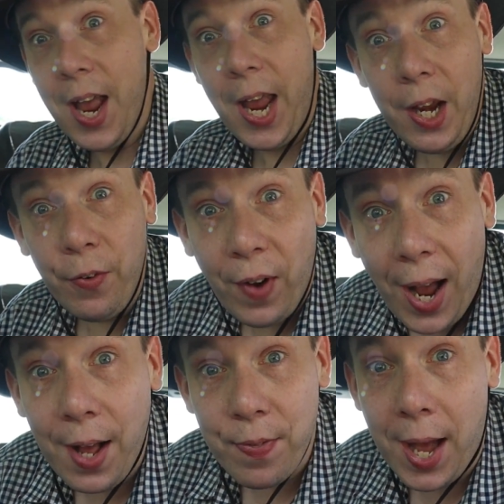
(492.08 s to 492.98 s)
if
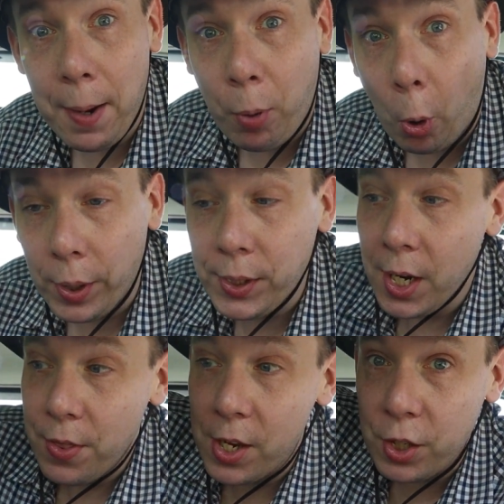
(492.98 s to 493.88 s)
at that point
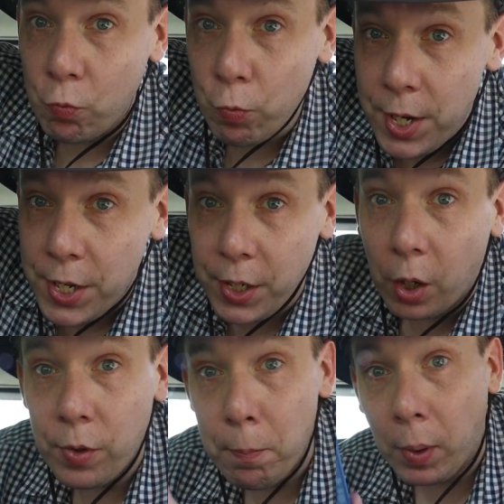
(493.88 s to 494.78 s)
there's a reading
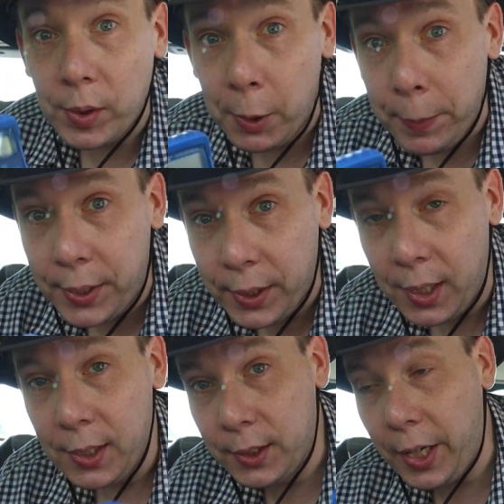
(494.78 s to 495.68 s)
on the multimeter,
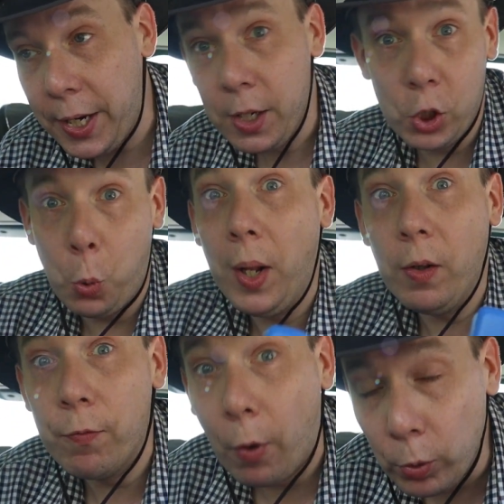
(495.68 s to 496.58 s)
say
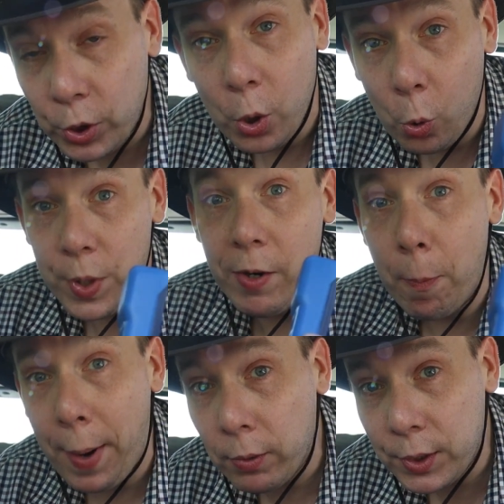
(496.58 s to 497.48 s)
12 volts or
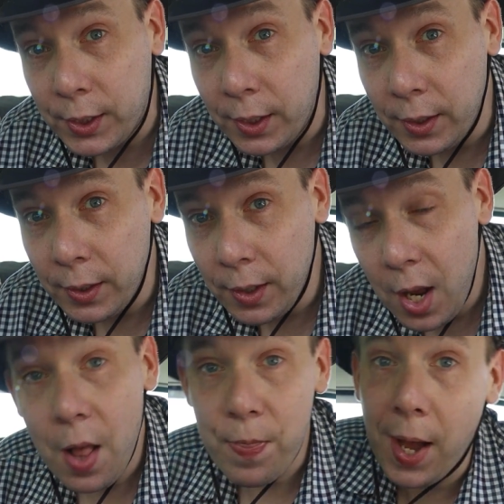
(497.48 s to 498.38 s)
thereabouts,
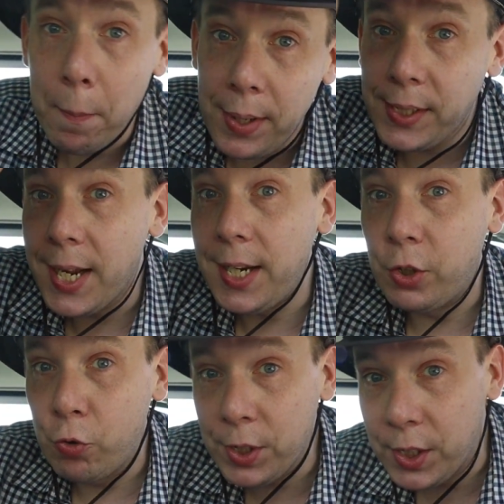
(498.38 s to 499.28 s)
that means
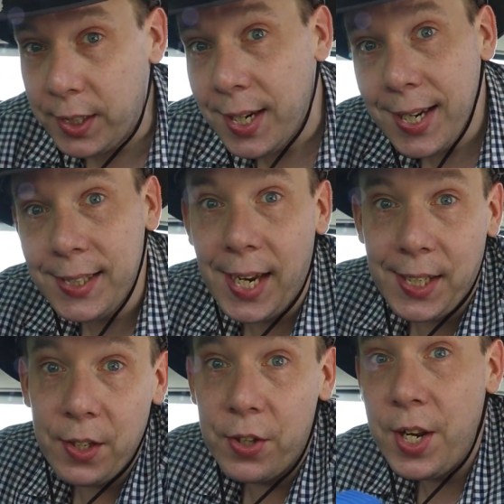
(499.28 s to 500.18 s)
electricity is
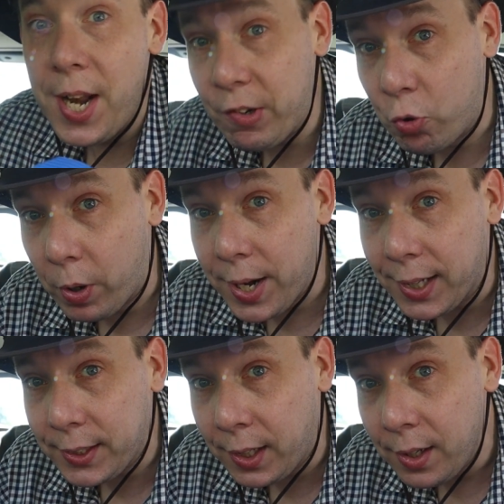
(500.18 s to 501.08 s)
getting to the electrical
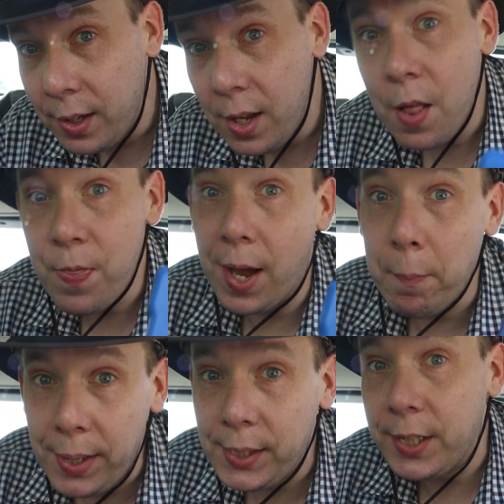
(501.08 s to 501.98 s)
connector. That
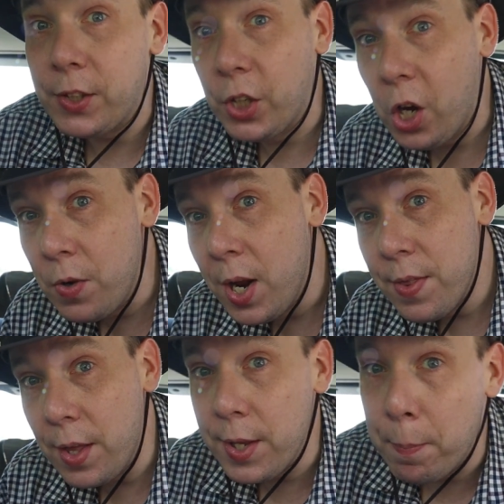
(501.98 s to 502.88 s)
means in turn
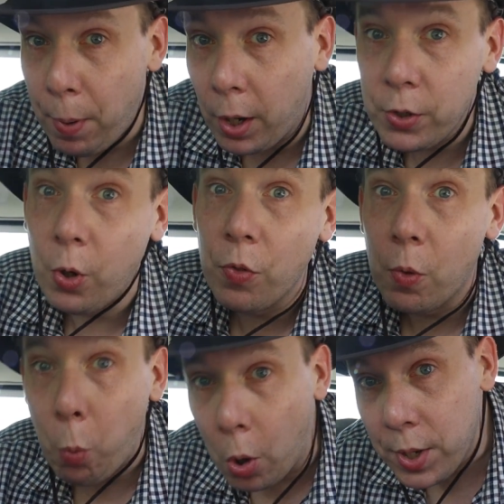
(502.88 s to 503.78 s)
that the button on the
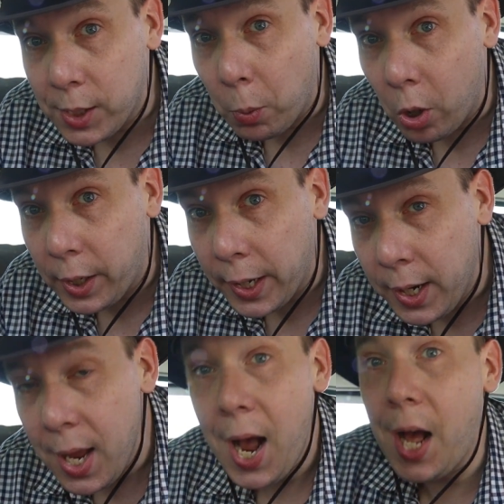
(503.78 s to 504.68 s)
wand is working
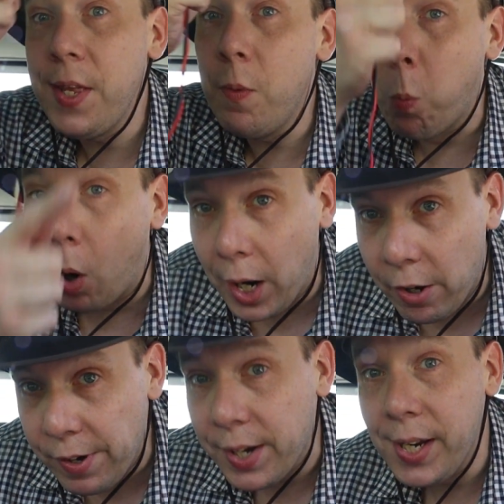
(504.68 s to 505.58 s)
and the
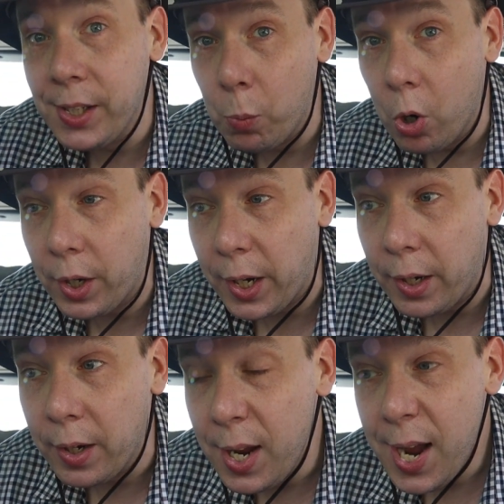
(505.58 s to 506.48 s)
wiring is
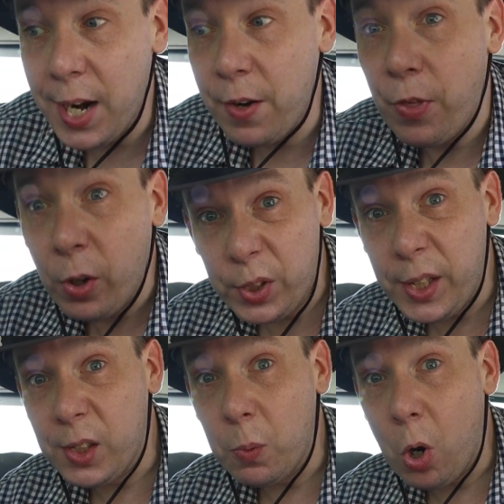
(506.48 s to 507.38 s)
working. And if those
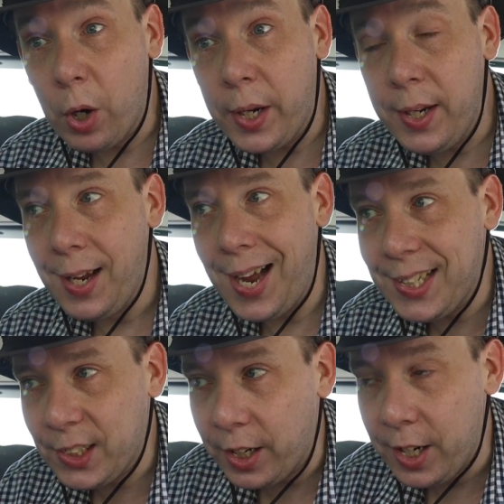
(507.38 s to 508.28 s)
things are working,
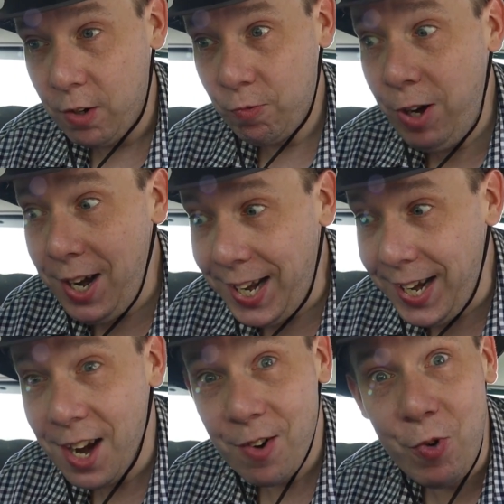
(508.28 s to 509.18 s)
as I
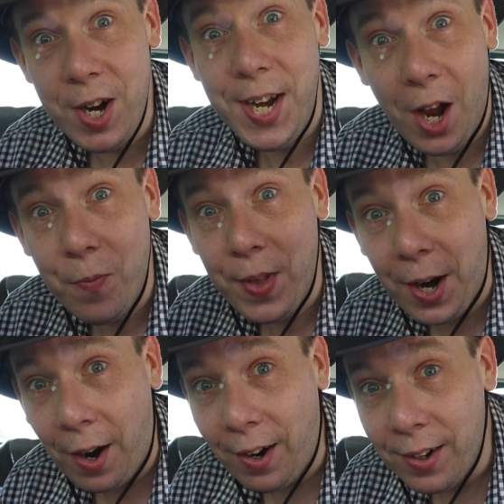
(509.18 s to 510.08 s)
really, really hope they
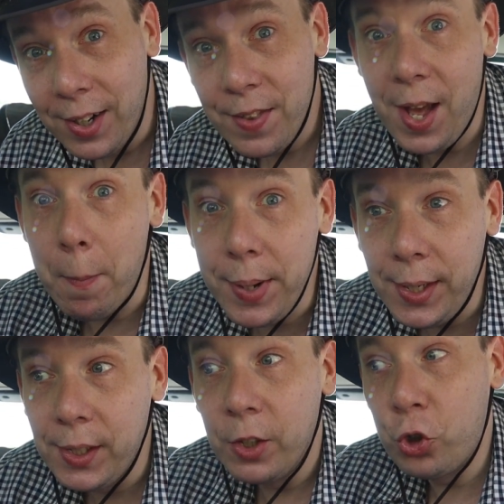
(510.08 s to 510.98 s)
are, that
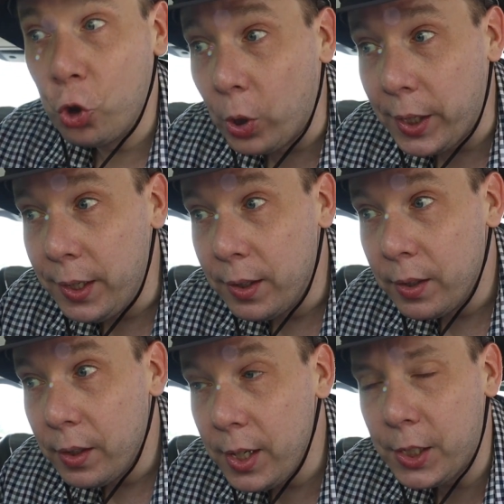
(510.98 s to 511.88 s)
means surely
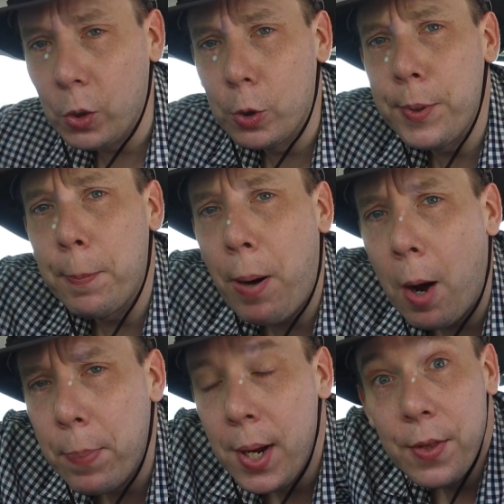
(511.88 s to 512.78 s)
it's got to be the
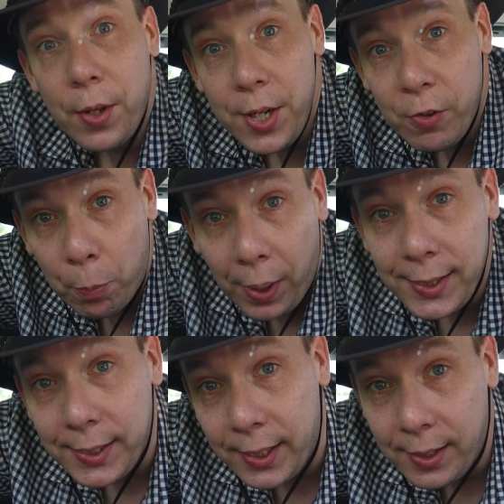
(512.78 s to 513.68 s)
pump that needs
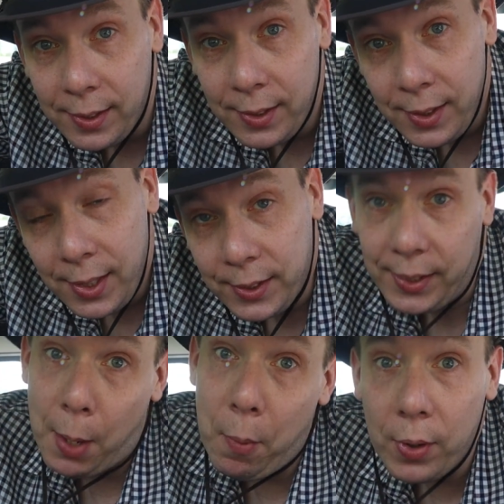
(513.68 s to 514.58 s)
replacing. So
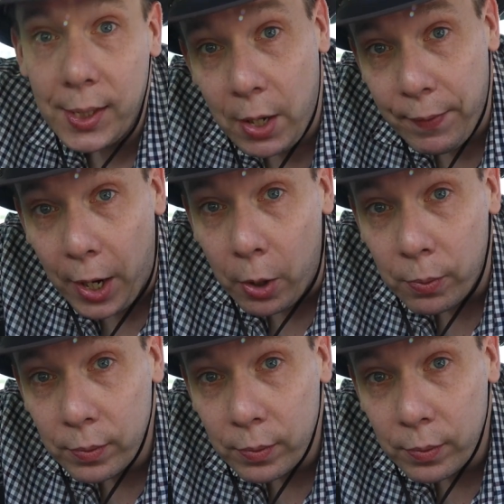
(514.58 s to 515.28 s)
come on, let's have a go.